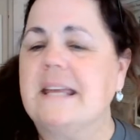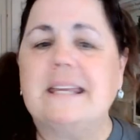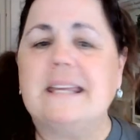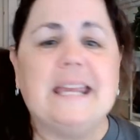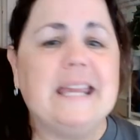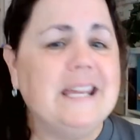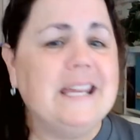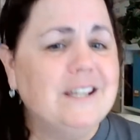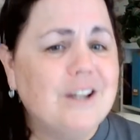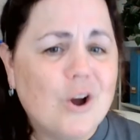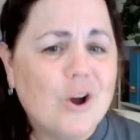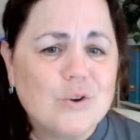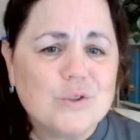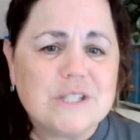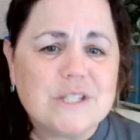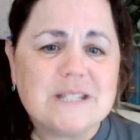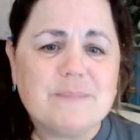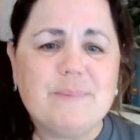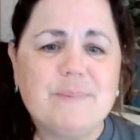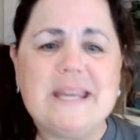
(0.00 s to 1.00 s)

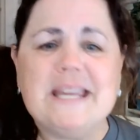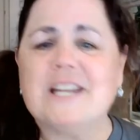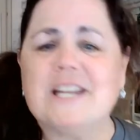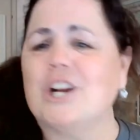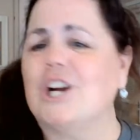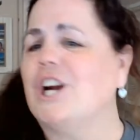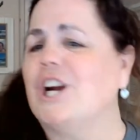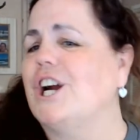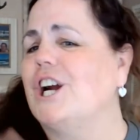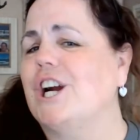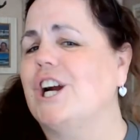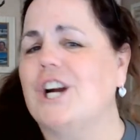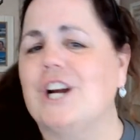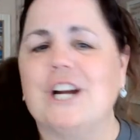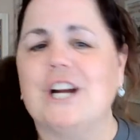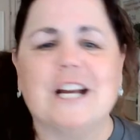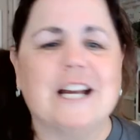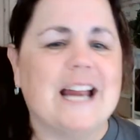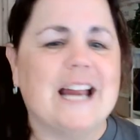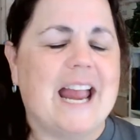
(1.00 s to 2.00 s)
keynote
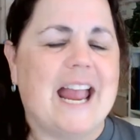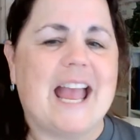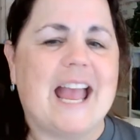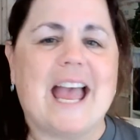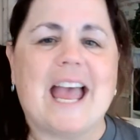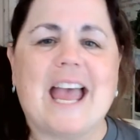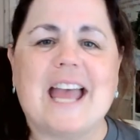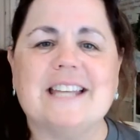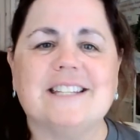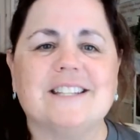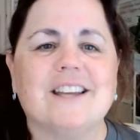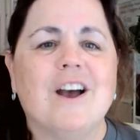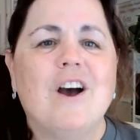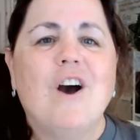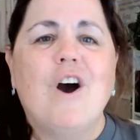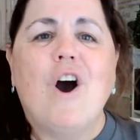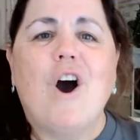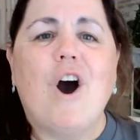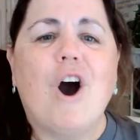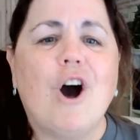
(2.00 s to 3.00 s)
speaker and
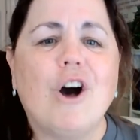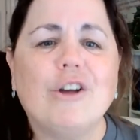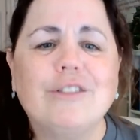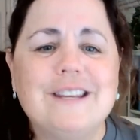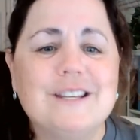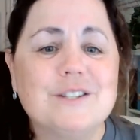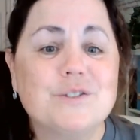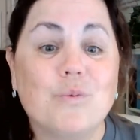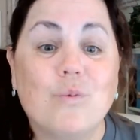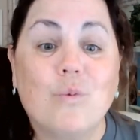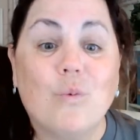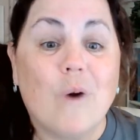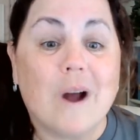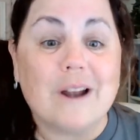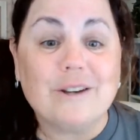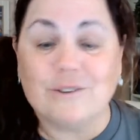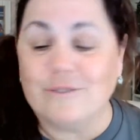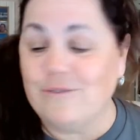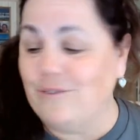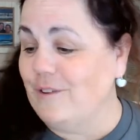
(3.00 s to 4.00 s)
all these
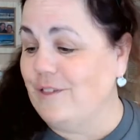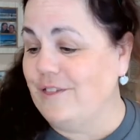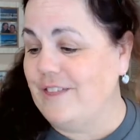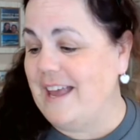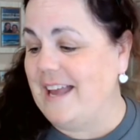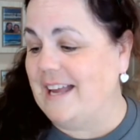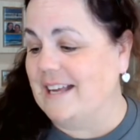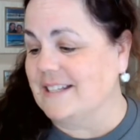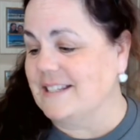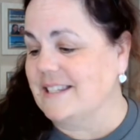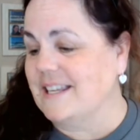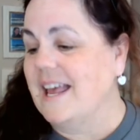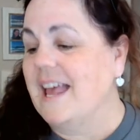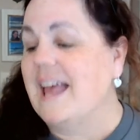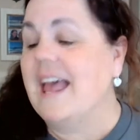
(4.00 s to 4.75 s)
wonderful things.